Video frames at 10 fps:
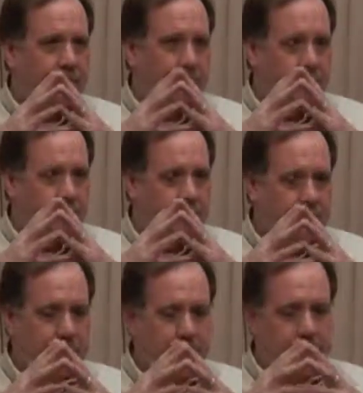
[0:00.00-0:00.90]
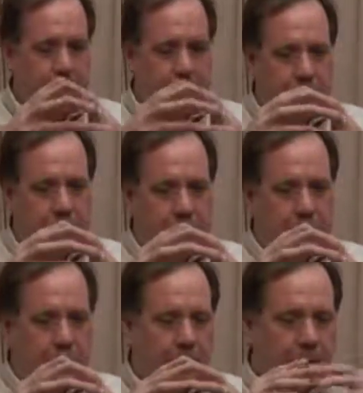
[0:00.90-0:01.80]
So I was
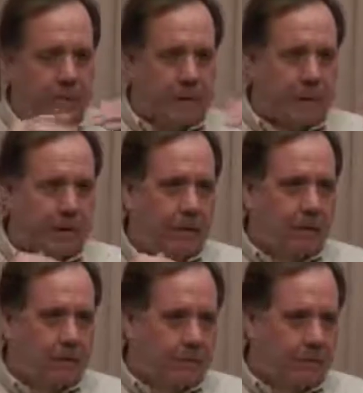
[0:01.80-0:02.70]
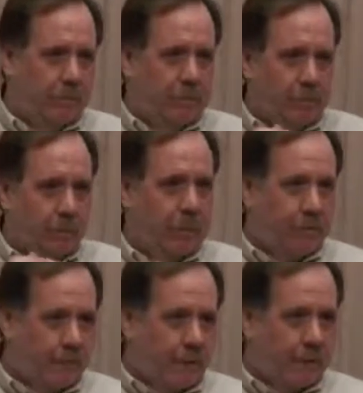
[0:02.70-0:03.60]
started getting on a, on a
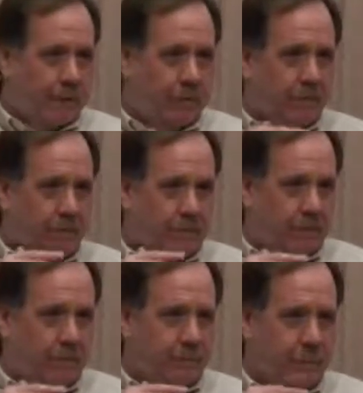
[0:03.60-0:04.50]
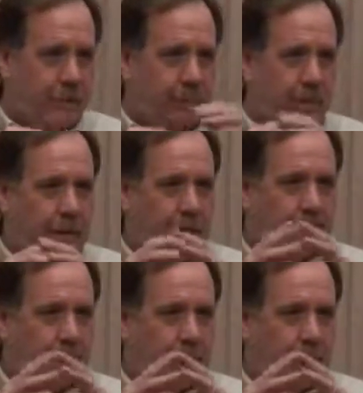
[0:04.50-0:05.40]
career track of, of becoming a,
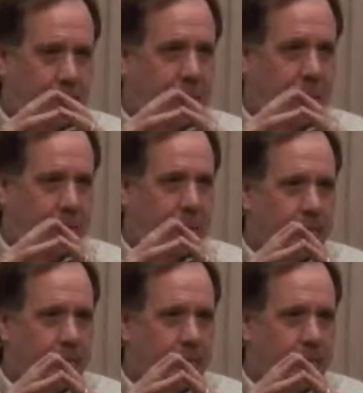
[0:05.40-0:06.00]
a mechanic.